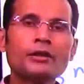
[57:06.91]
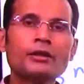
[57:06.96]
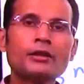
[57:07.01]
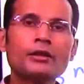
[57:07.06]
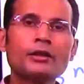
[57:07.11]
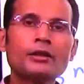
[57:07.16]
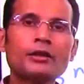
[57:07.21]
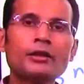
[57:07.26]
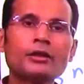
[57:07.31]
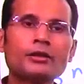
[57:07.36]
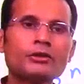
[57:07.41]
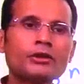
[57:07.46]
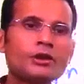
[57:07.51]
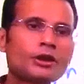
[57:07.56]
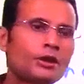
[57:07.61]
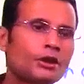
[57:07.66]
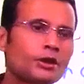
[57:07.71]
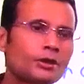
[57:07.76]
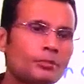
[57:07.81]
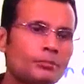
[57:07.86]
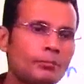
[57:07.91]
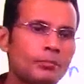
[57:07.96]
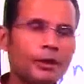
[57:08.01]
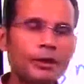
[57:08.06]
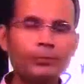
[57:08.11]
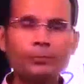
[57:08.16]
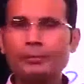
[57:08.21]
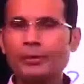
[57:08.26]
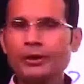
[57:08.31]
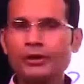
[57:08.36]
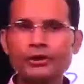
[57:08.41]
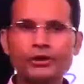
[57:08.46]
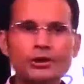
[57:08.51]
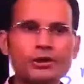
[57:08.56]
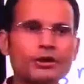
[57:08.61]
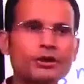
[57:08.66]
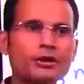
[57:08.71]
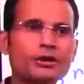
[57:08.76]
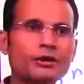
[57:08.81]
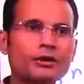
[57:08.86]
the blood
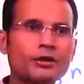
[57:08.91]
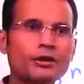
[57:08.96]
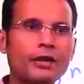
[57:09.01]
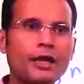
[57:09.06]
pressure